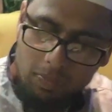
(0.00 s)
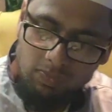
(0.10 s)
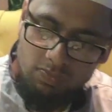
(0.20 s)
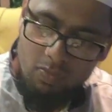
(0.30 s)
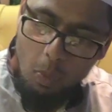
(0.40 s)

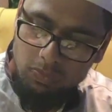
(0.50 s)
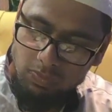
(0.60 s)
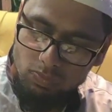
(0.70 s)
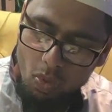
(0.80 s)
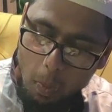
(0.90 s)
you having?
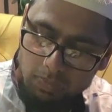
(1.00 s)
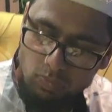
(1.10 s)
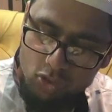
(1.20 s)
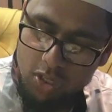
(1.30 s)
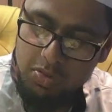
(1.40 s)

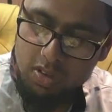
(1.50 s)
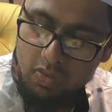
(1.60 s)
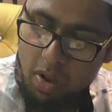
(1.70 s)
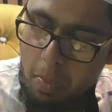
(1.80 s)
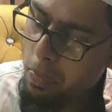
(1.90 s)
Chips
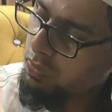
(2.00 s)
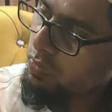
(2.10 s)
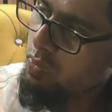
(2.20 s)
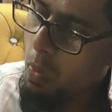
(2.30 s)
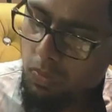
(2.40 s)
and wrap.
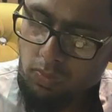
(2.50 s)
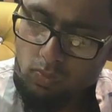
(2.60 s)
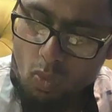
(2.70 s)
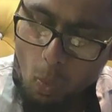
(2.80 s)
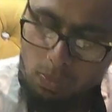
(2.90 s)
What wrap
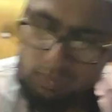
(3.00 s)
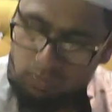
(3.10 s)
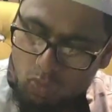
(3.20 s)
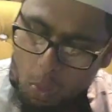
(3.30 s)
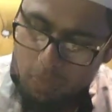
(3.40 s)
have you got?
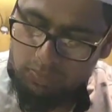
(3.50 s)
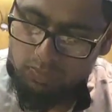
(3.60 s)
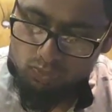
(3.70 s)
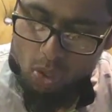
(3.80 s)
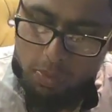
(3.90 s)

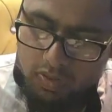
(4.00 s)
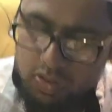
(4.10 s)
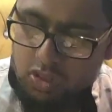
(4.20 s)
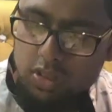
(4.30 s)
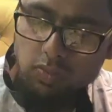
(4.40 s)
Beef
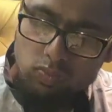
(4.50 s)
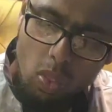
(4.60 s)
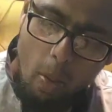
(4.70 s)
and chicken,